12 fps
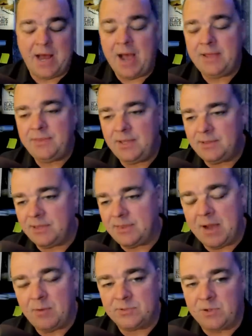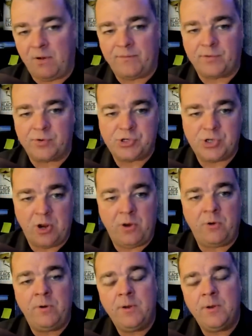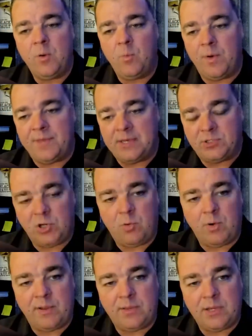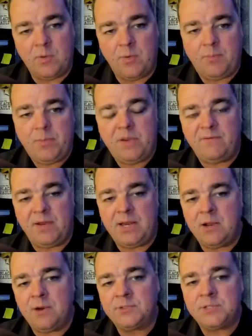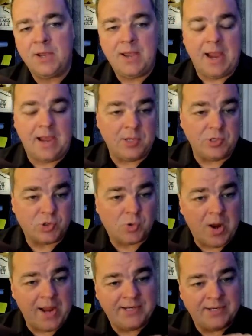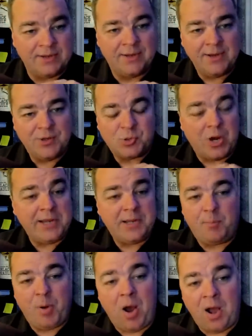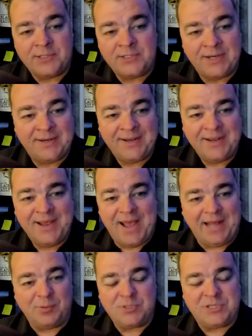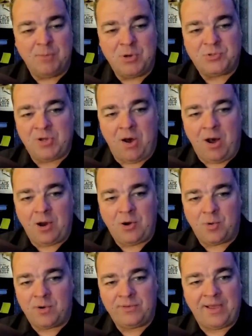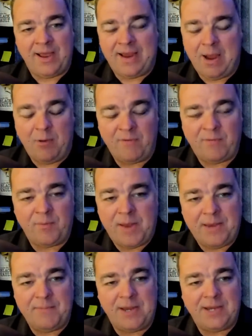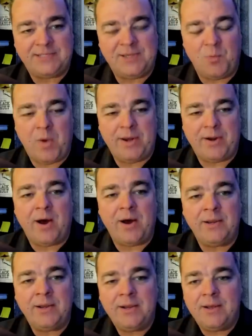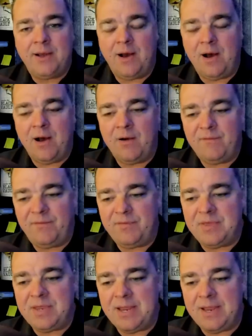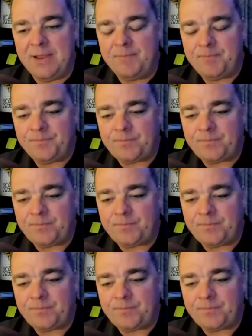I think that that was all for show when they took one of the UAP videos and they tried to tried to pause it, and it was the most awkward, like however many minutes it went on, of the